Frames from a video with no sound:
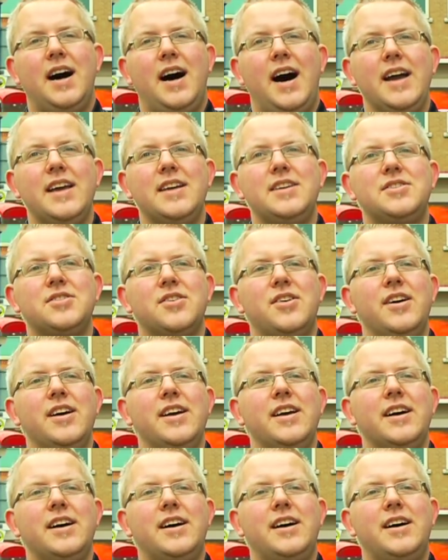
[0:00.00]
I
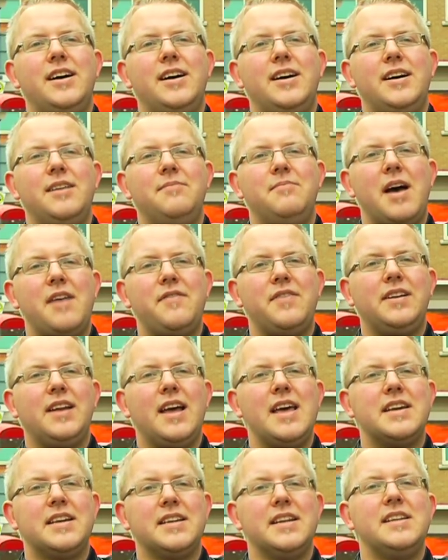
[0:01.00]
enjoy having
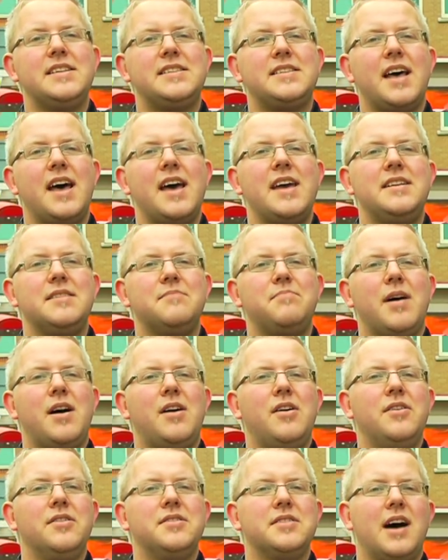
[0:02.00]
like an insight
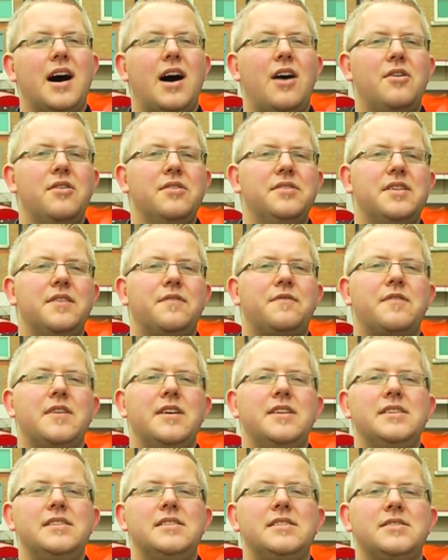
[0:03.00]
about how
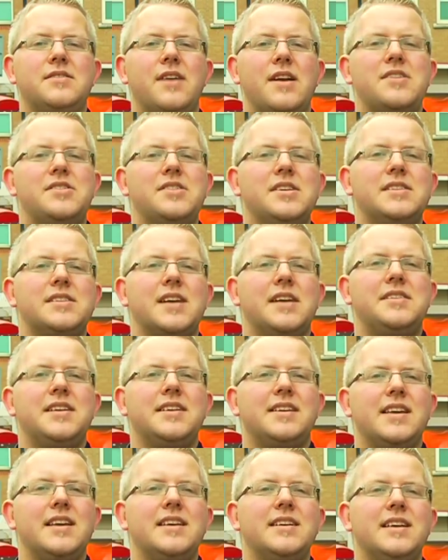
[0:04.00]
different strategies are
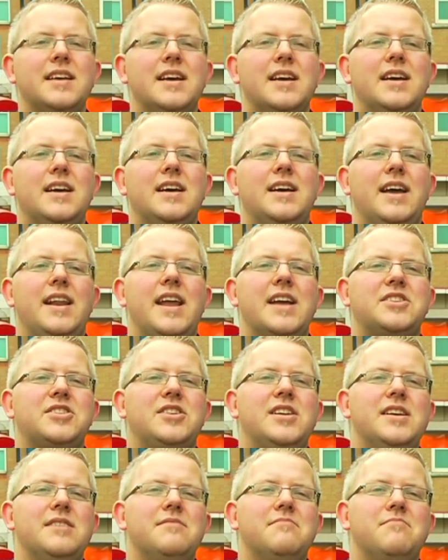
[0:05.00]
ticking, and
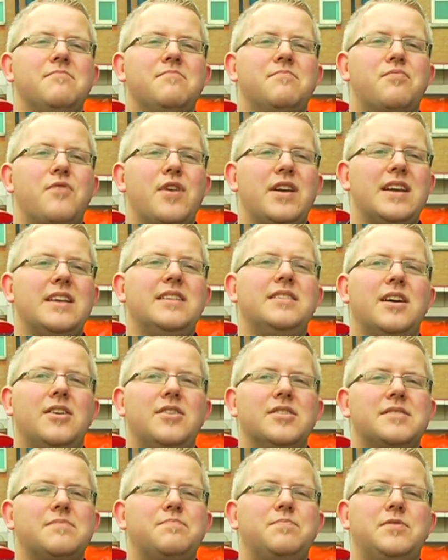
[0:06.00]
actually bringing
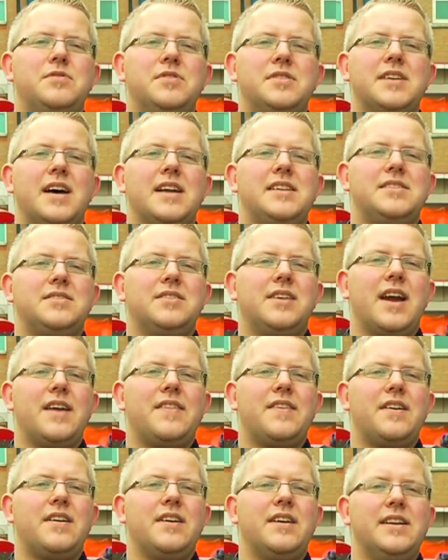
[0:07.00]
those two sides
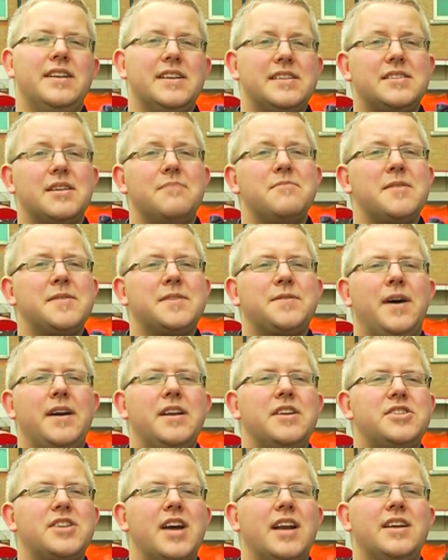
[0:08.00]
together. It is sometimes quite
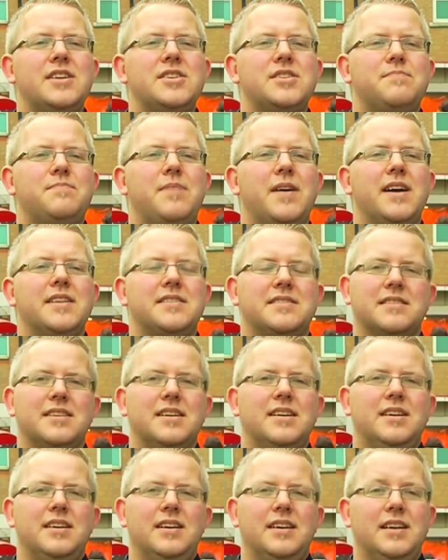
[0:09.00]
a challenge, but
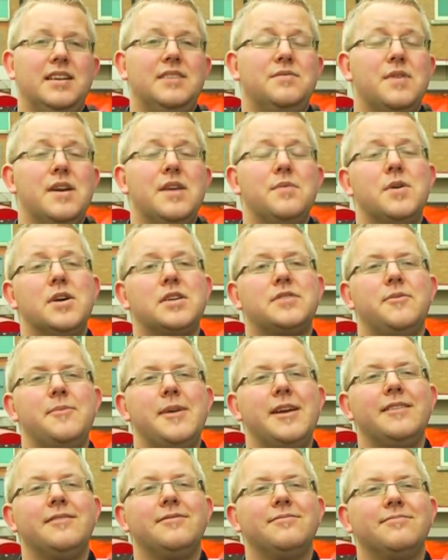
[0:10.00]
it really works for me.